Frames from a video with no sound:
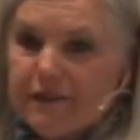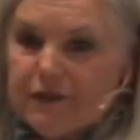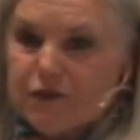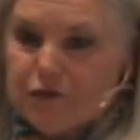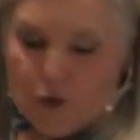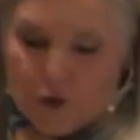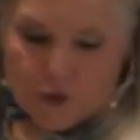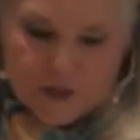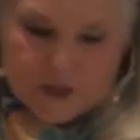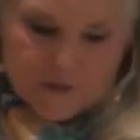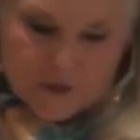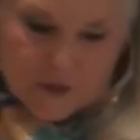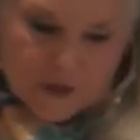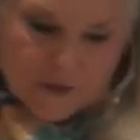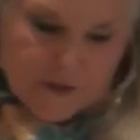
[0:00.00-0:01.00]
this verse,
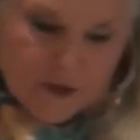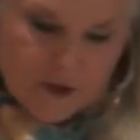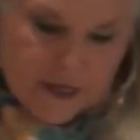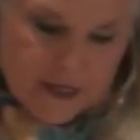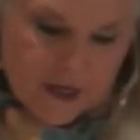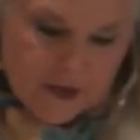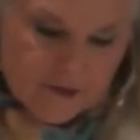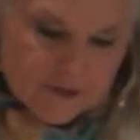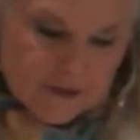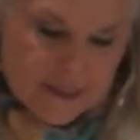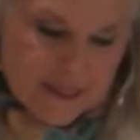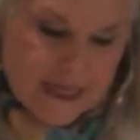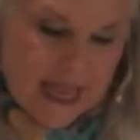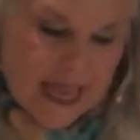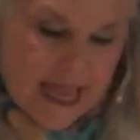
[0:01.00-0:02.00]
if you look very
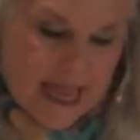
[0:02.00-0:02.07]
carefully,